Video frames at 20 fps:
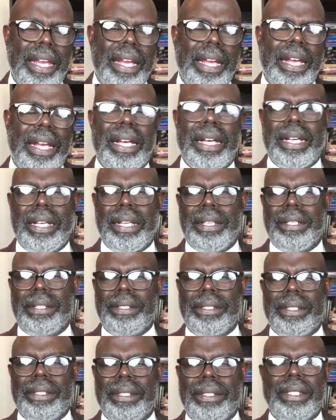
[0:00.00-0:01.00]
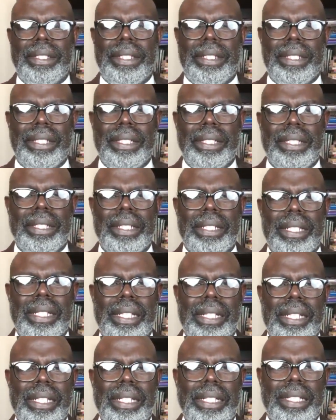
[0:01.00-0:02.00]

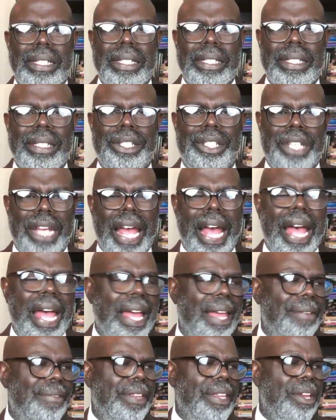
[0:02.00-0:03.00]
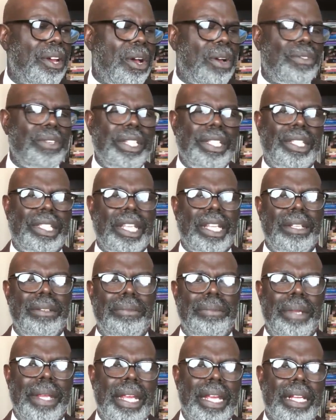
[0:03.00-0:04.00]
Jive. He always
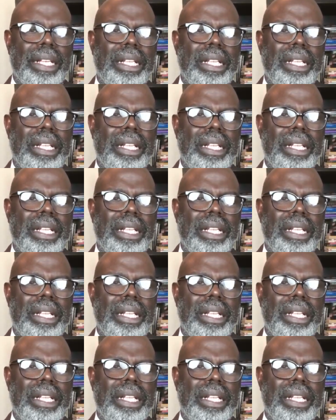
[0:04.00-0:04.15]
sends me a